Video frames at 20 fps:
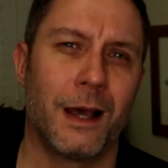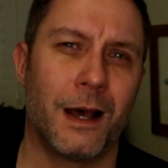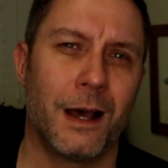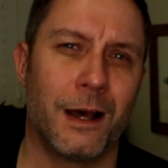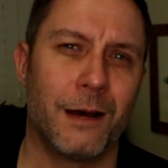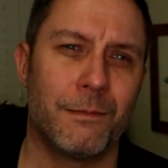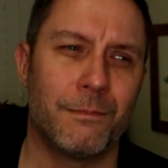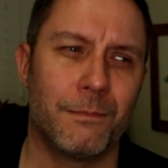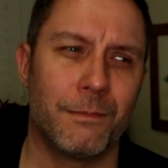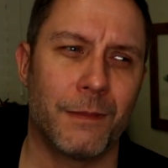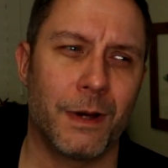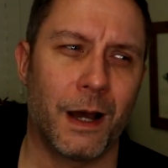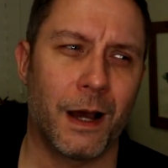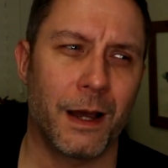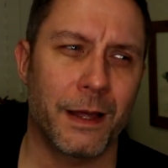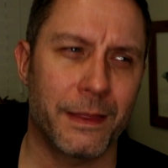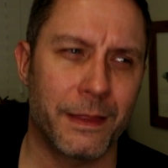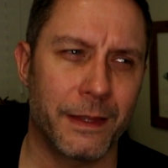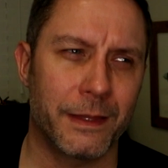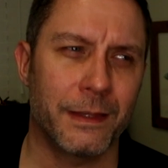
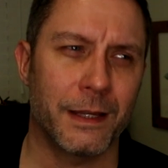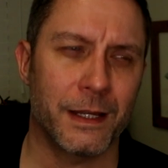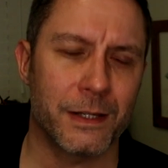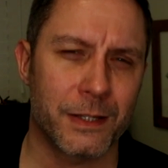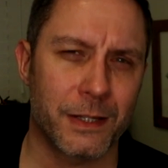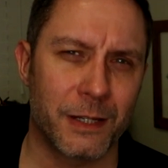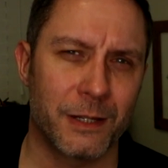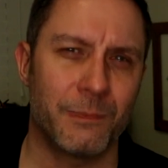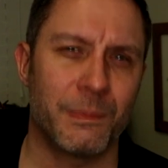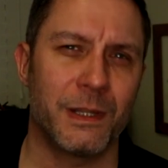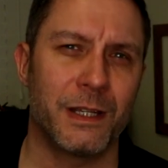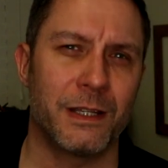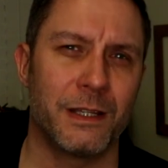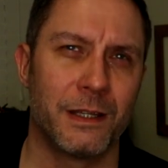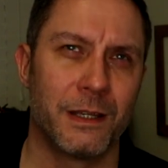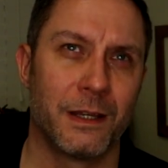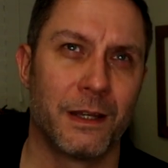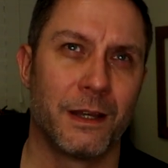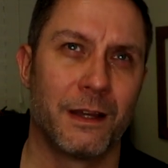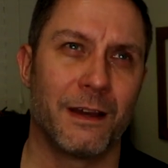I think that's going to
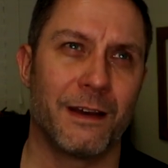be